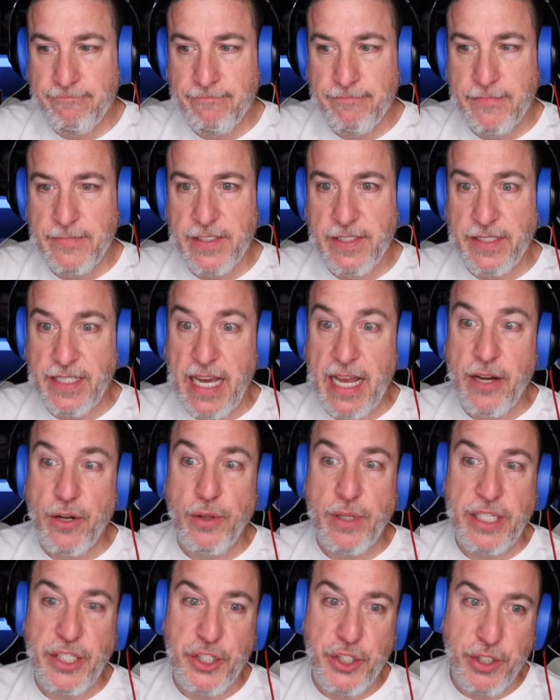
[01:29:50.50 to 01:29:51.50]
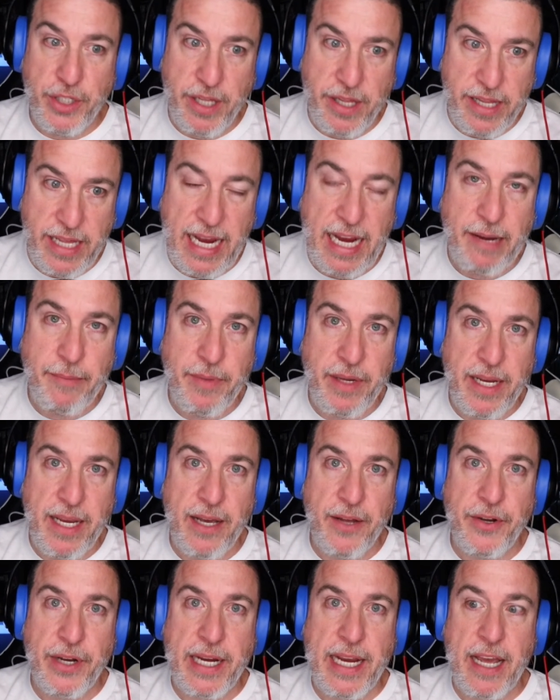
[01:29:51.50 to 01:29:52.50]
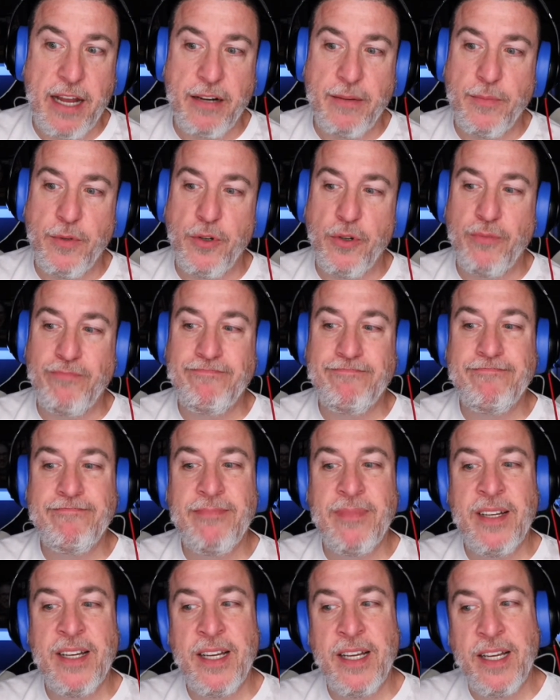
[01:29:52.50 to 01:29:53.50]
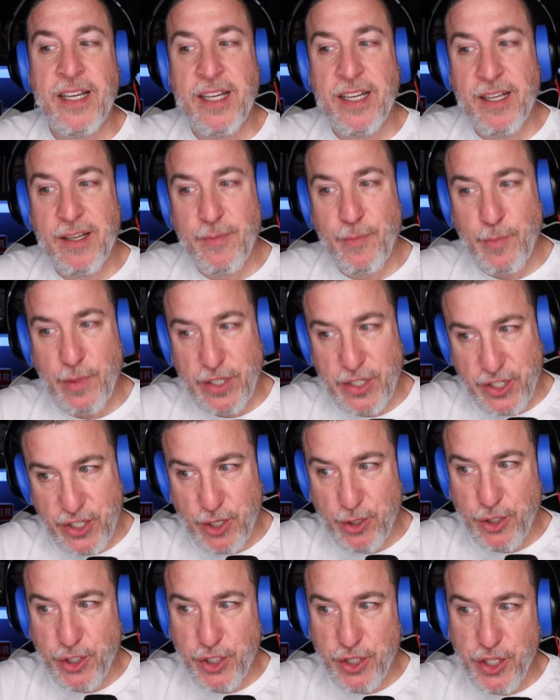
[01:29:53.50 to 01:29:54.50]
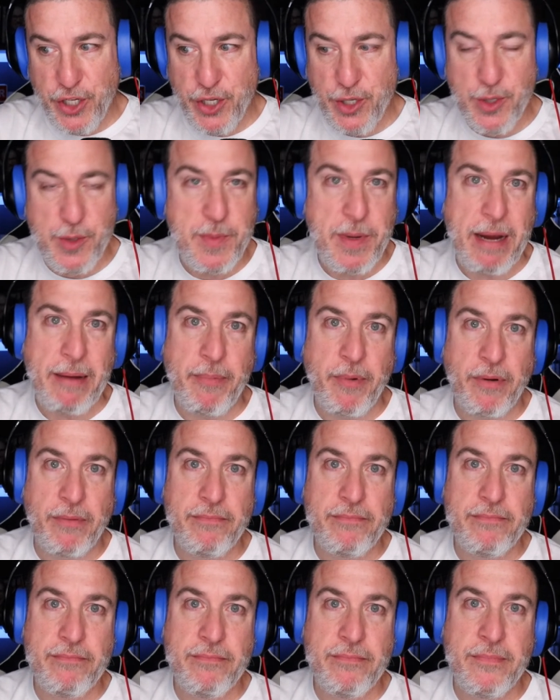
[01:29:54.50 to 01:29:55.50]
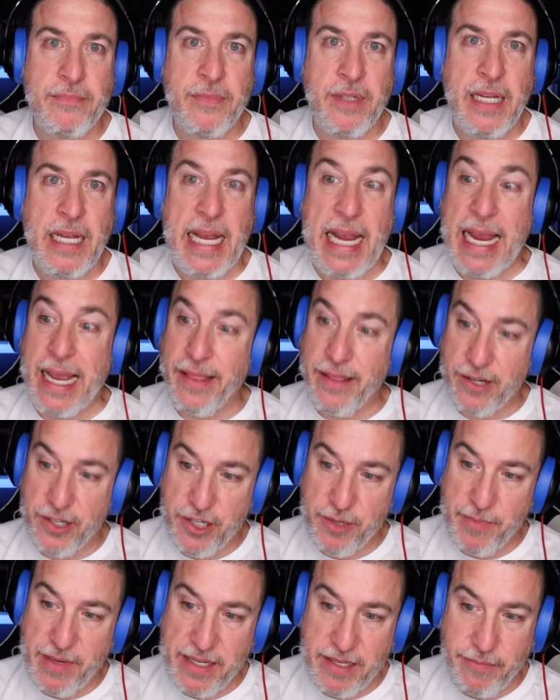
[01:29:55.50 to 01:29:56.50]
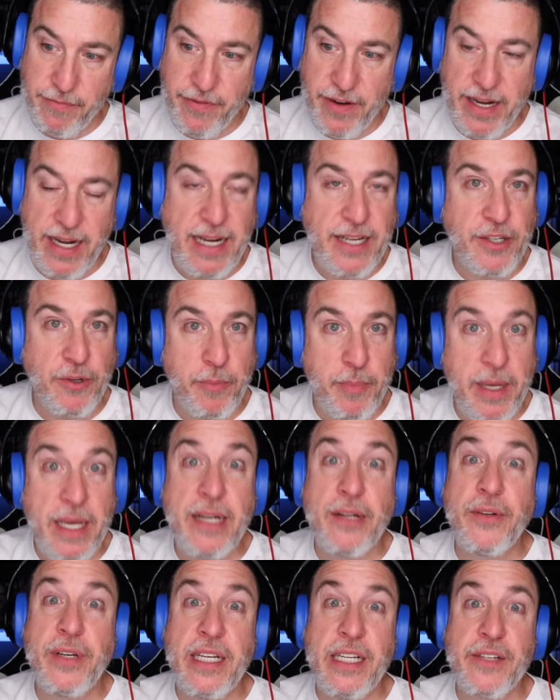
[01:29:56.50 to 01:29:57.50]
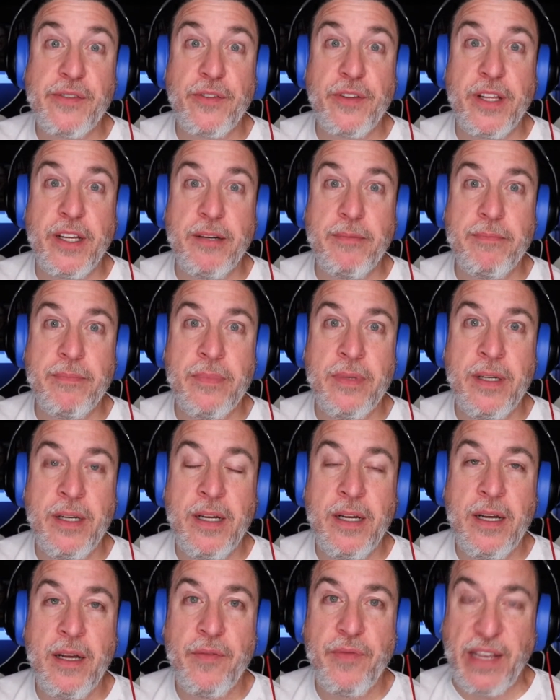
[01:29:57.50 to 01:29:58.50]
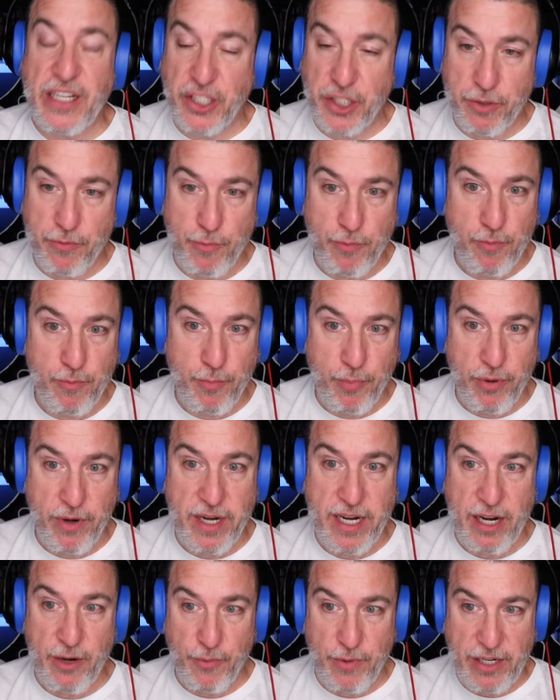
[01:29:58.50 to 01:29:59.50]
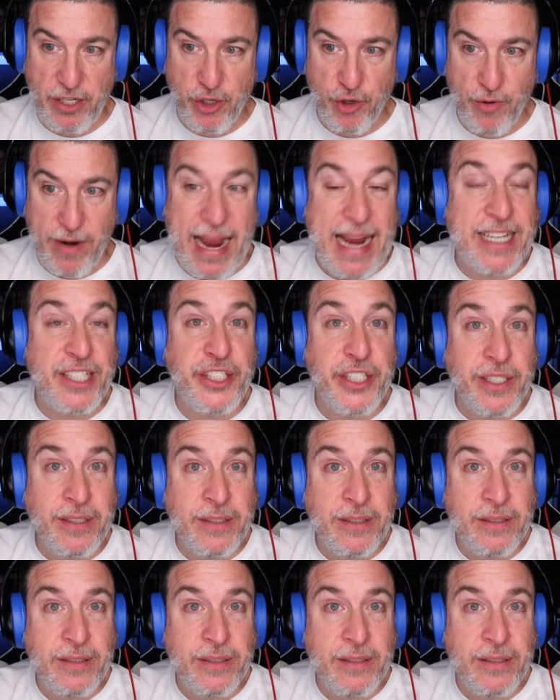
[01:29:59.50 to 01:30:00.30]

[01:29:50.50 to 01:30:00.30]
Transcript: not only should they be held accountable, but so should the newspaper. And there should be some financial penalties for them. They should print a retraction.